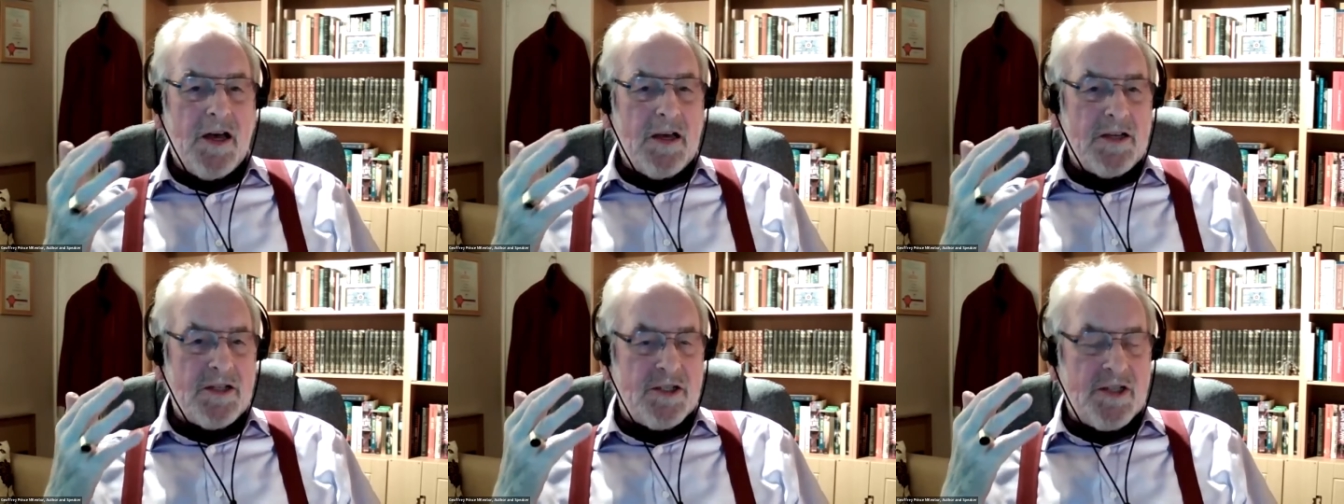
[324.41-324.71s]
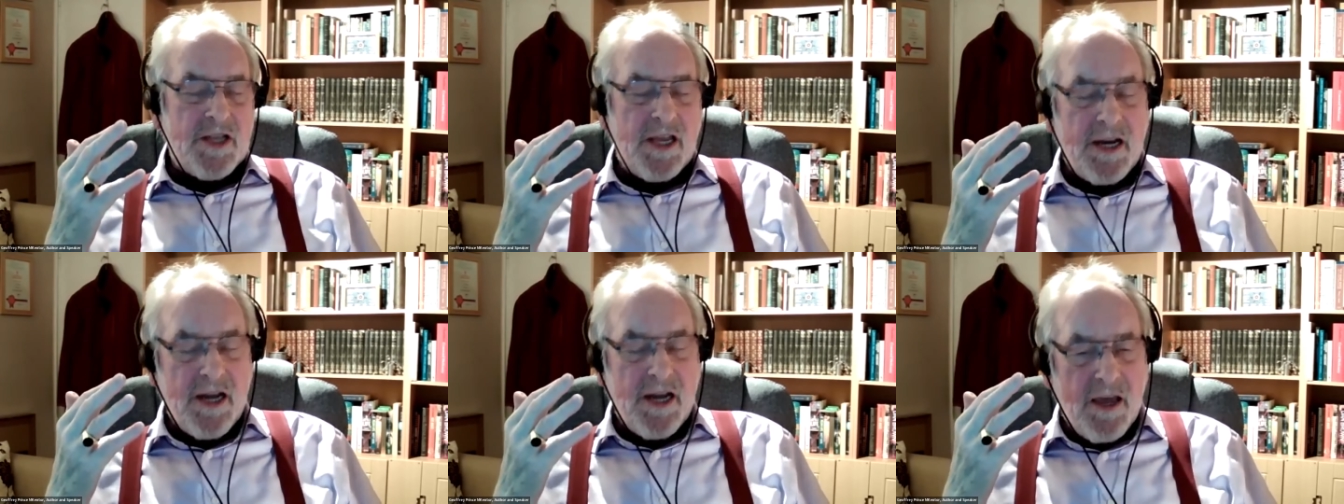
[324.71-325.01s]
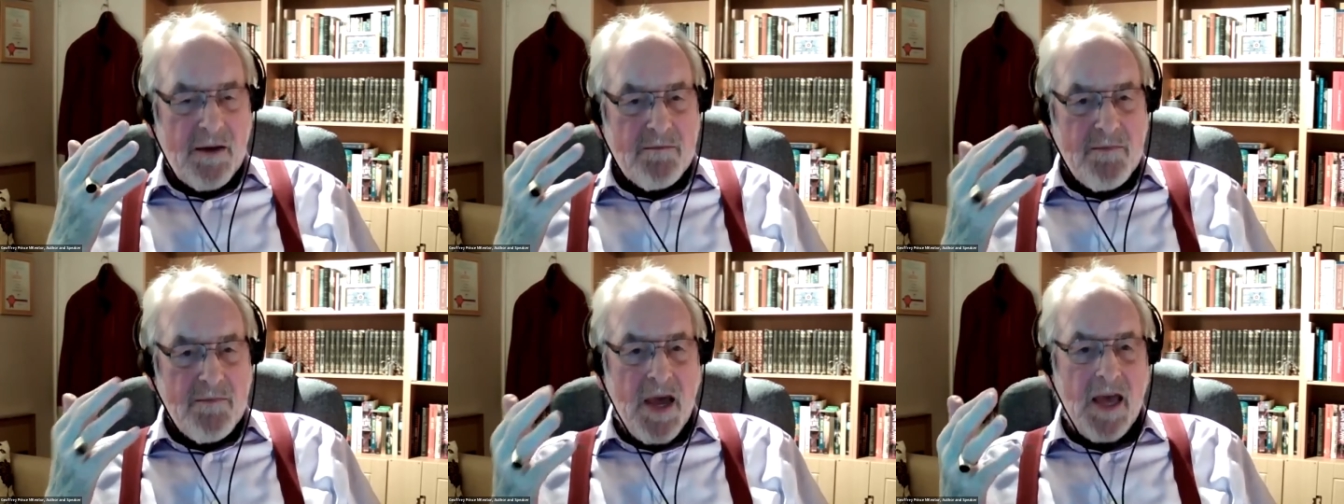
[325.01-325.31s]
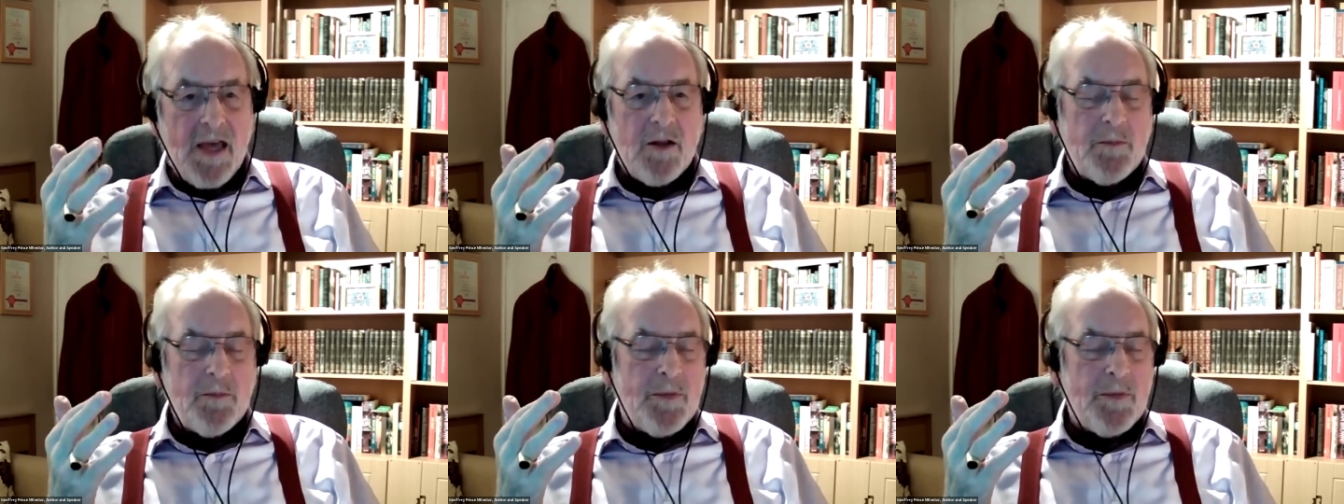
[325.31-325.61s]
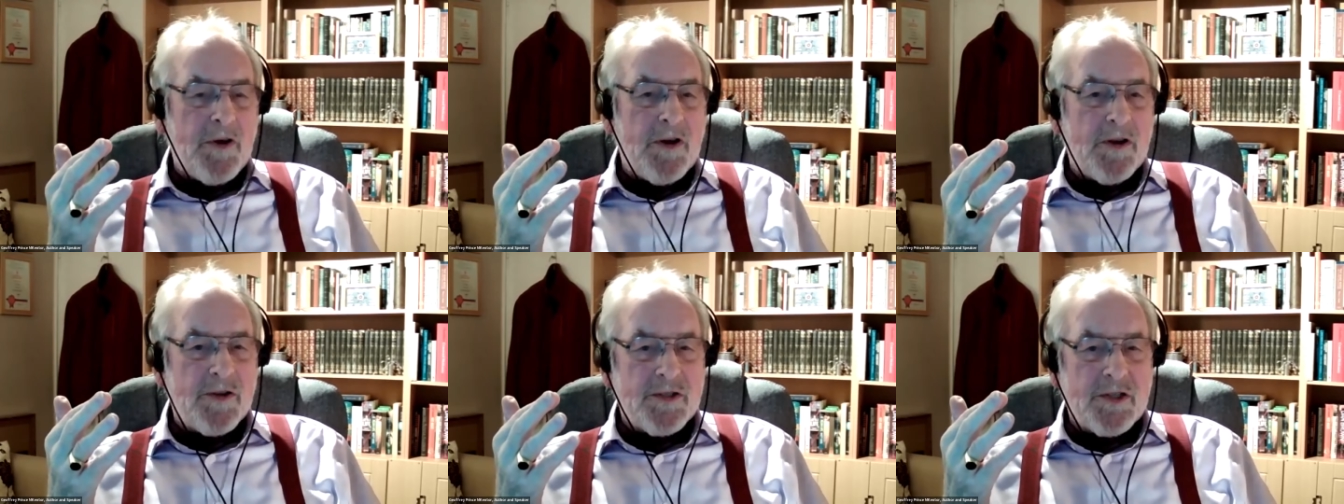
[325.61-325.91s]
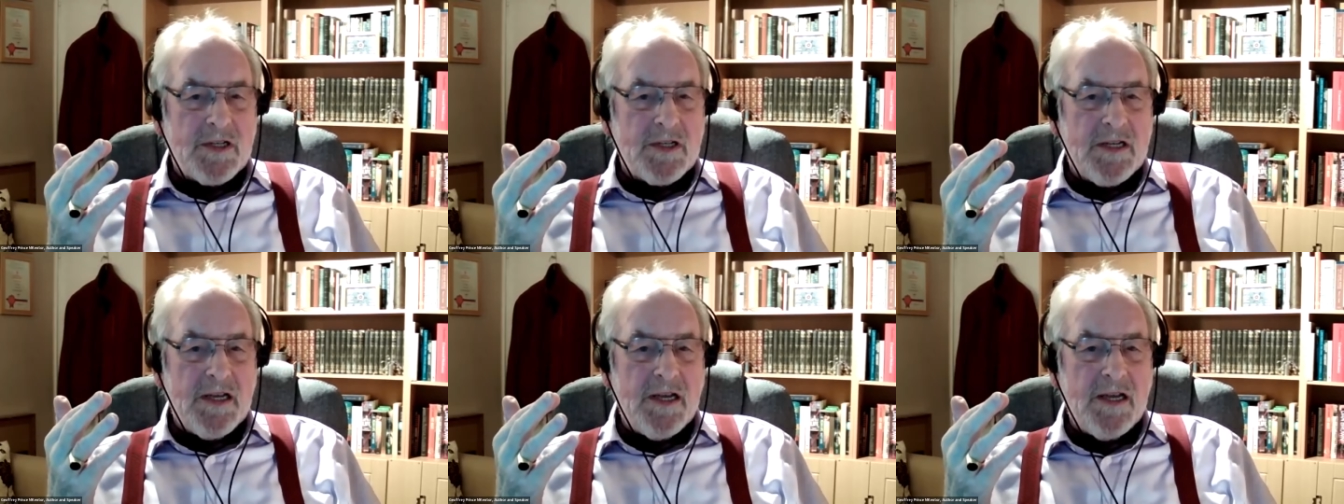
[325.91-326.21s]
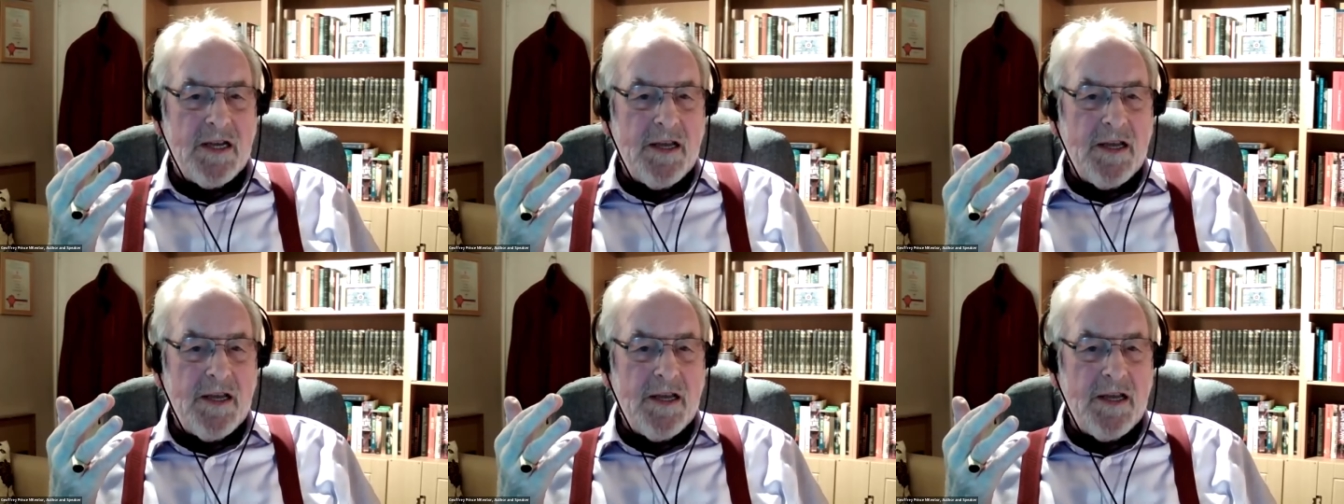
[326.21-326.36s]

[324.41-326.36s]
a senior male person.